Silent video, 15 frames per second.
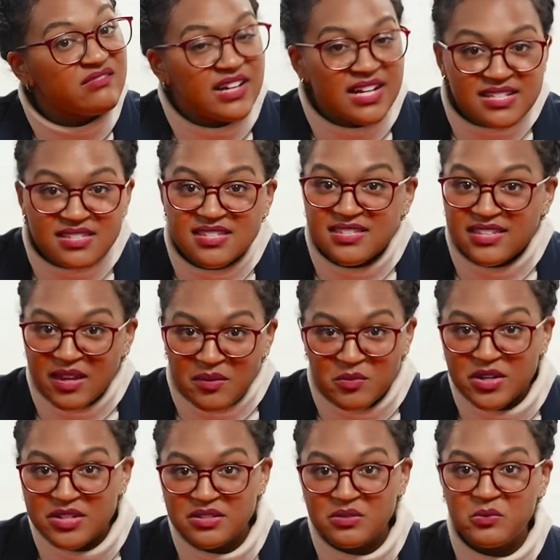It's the same
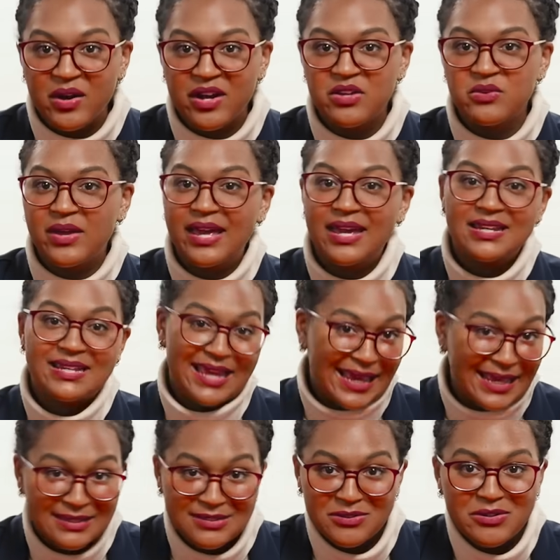reason why you can't
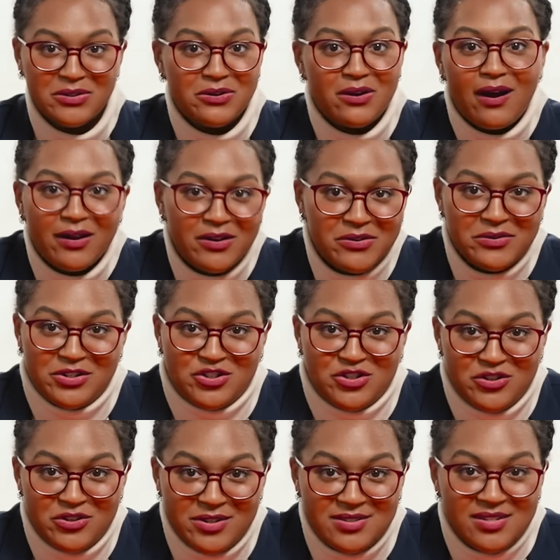cancel your auto
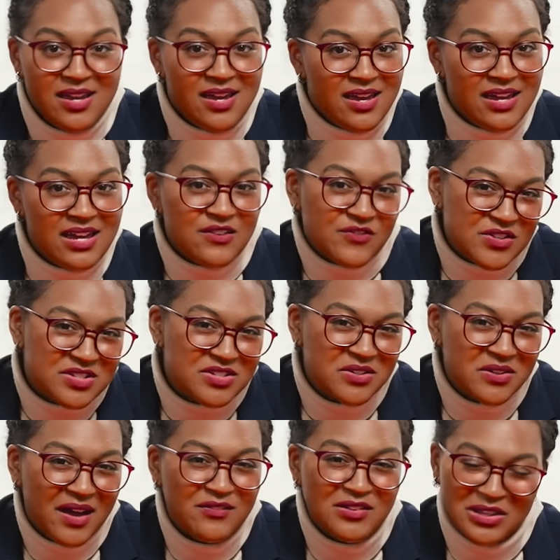insurance if you still
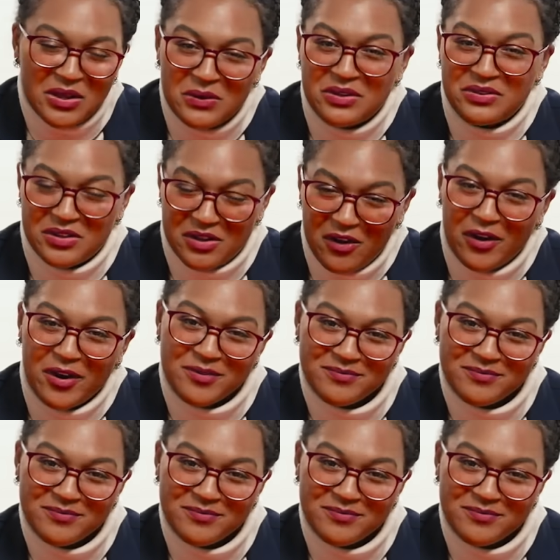have a loan on the car.